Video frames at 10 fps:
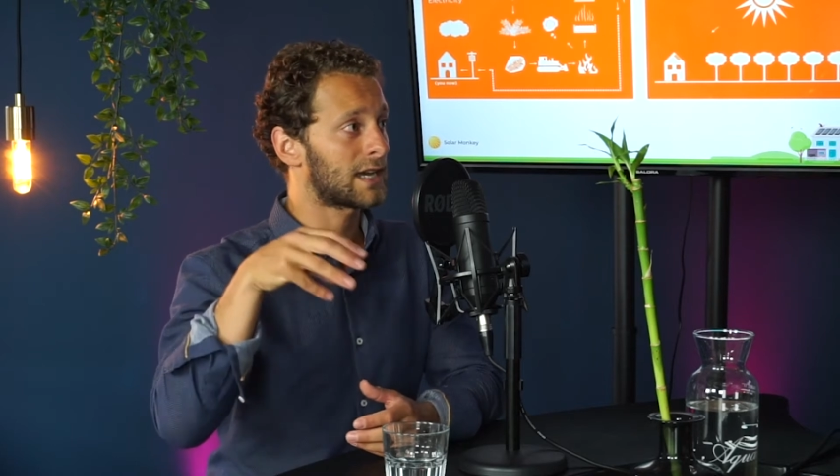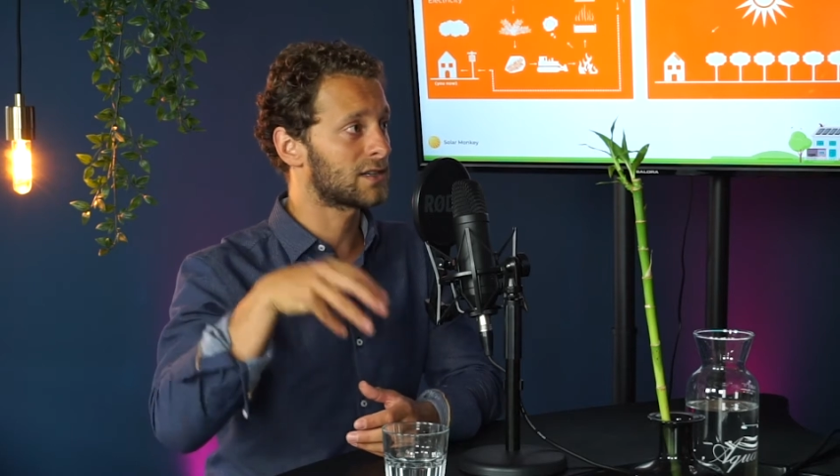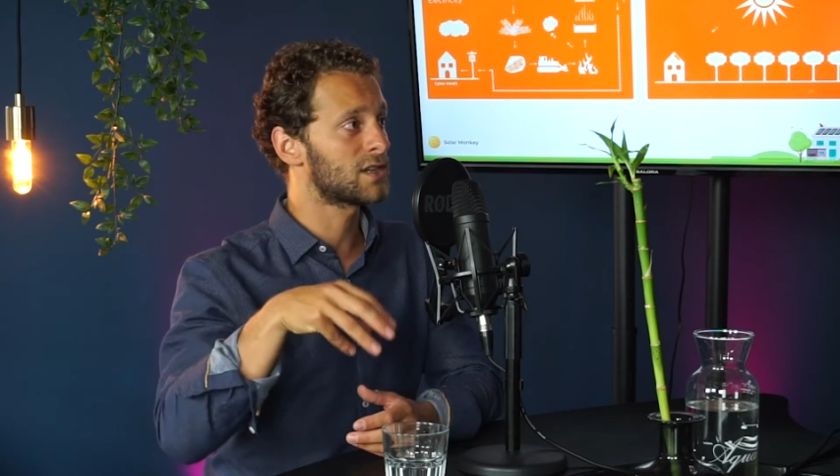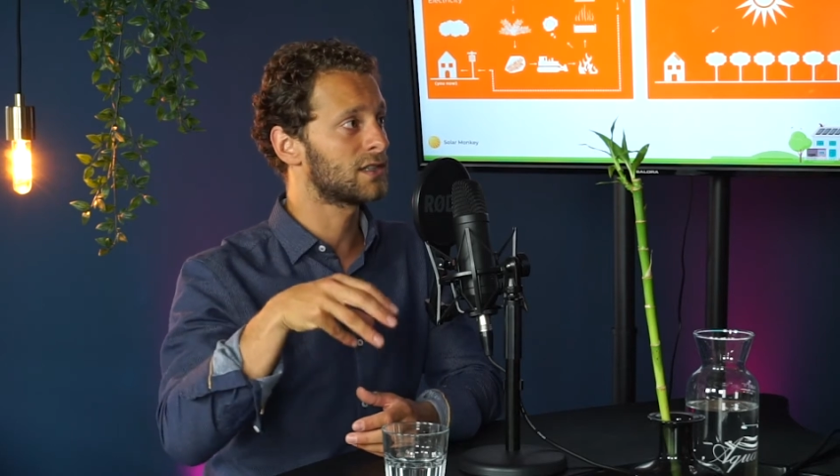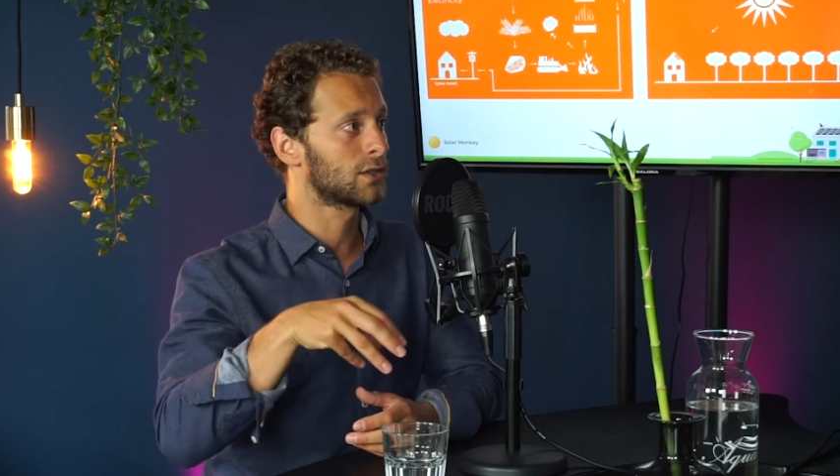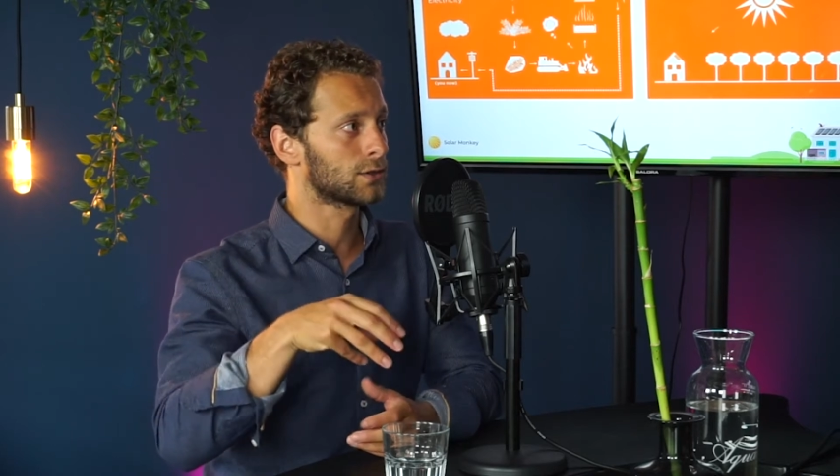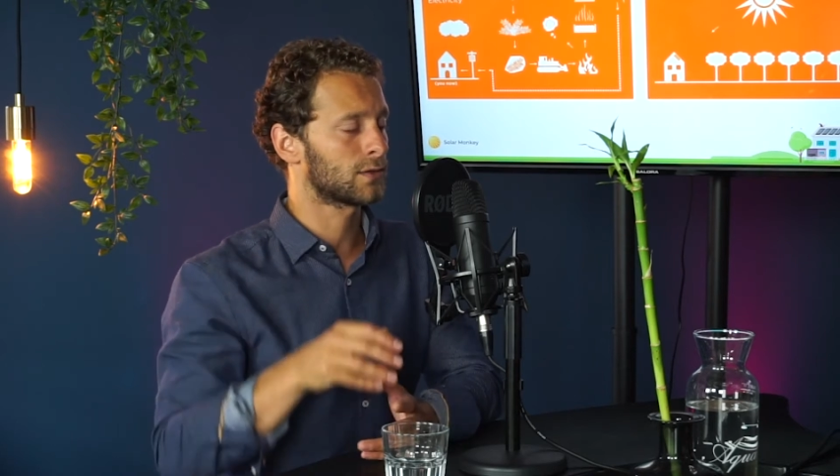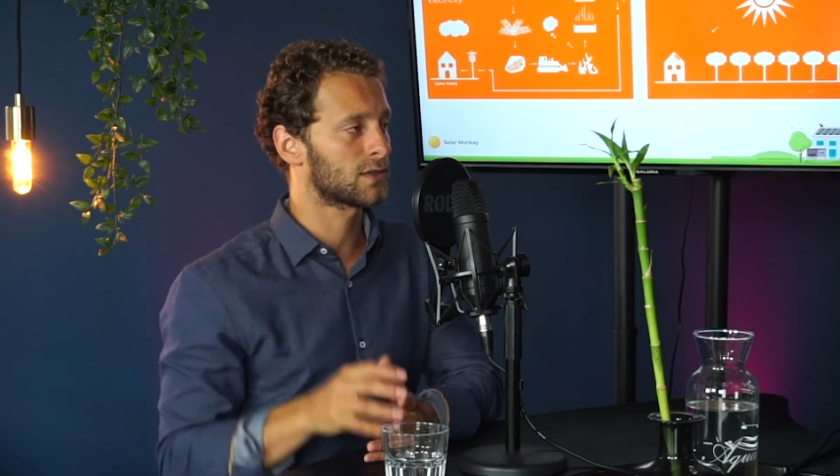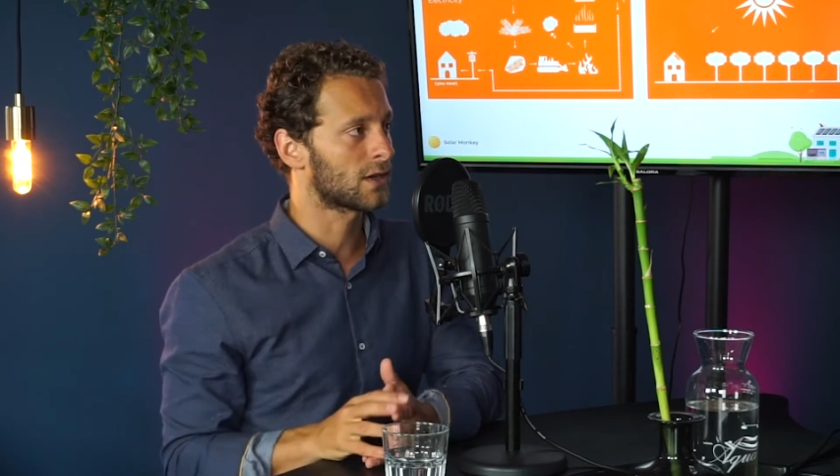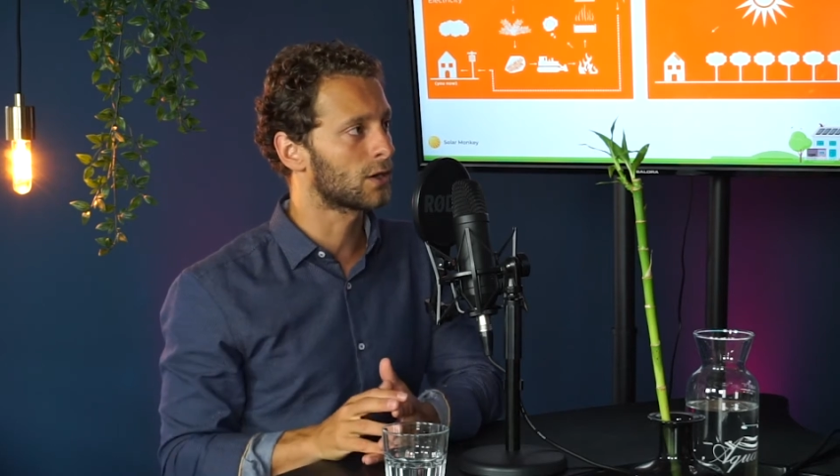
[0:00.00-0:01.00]
energy yield of
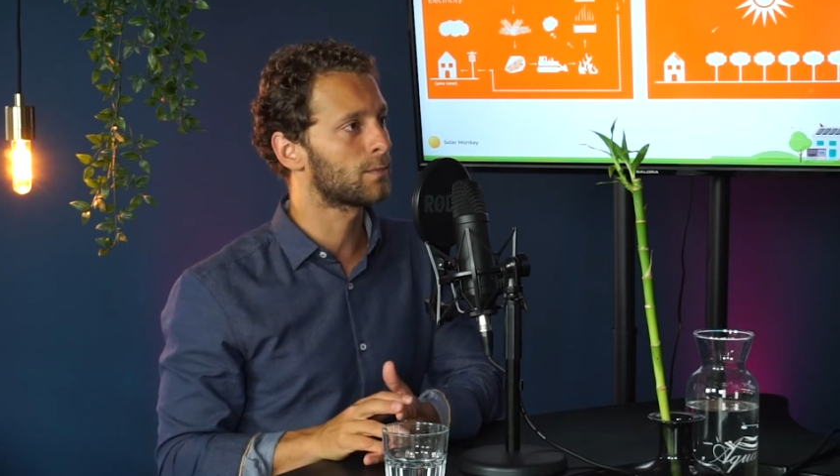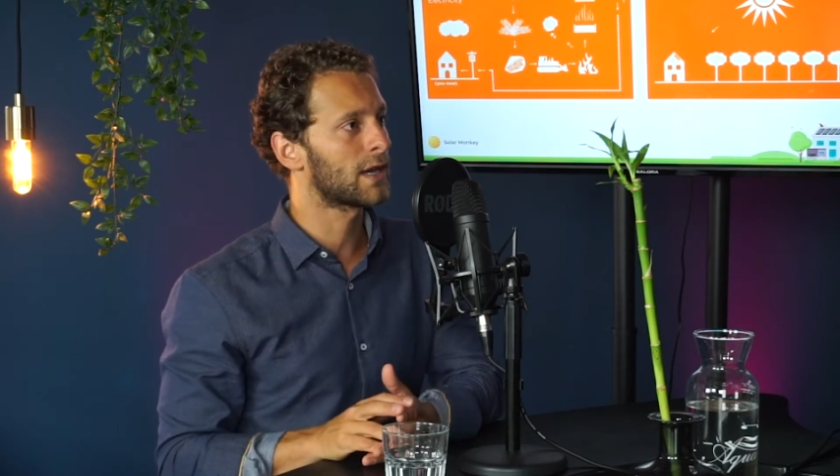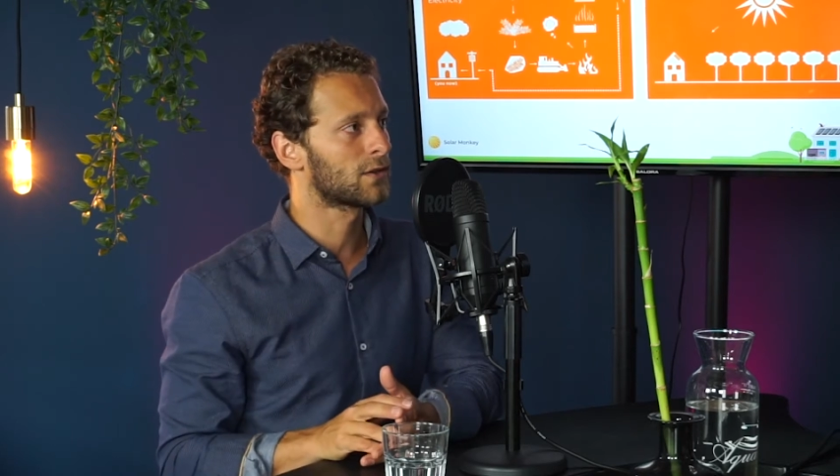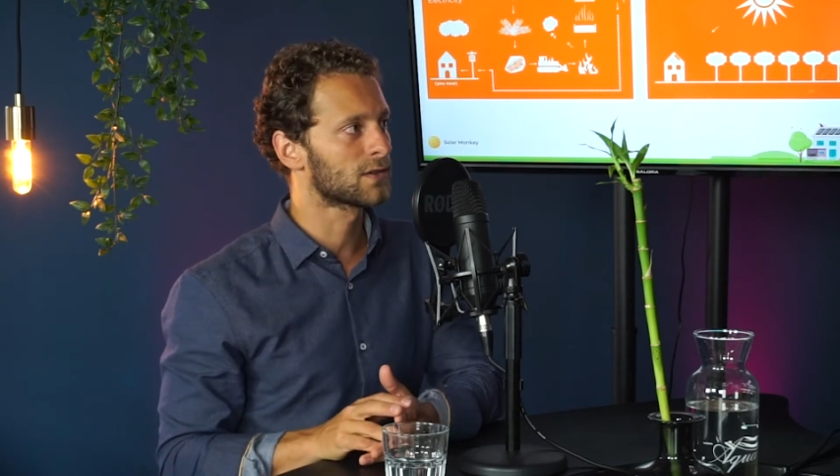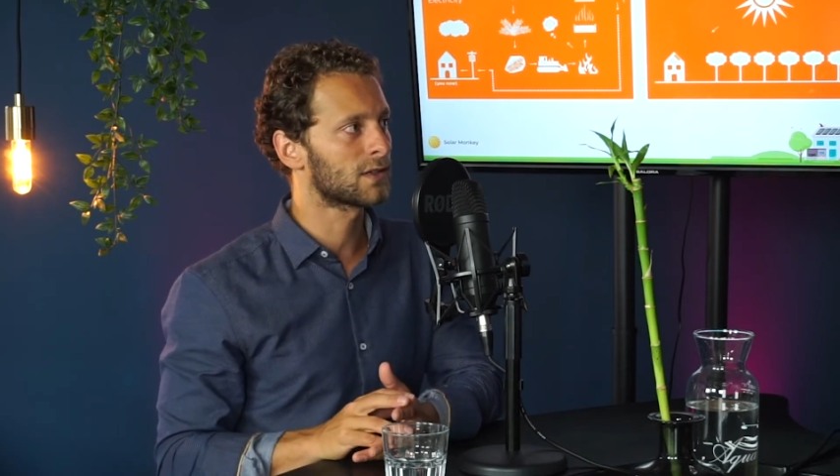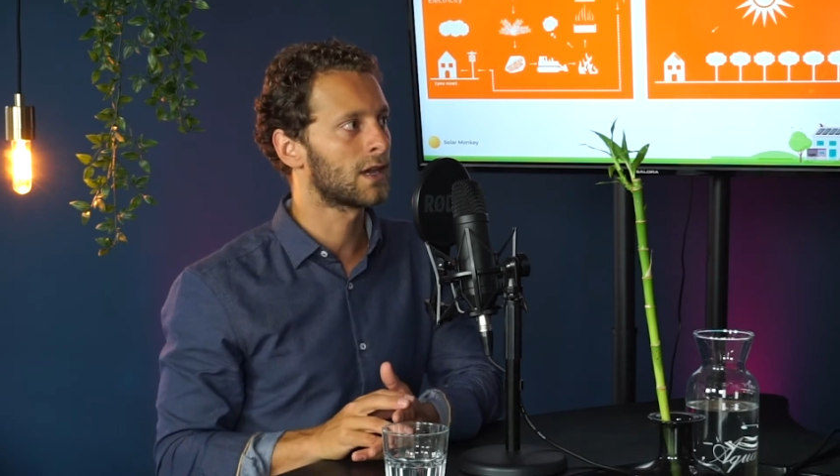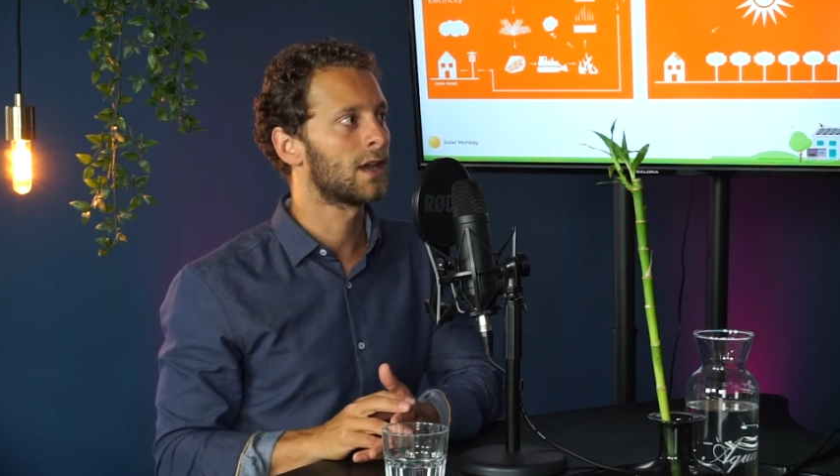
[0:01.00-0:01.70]
your solar panels,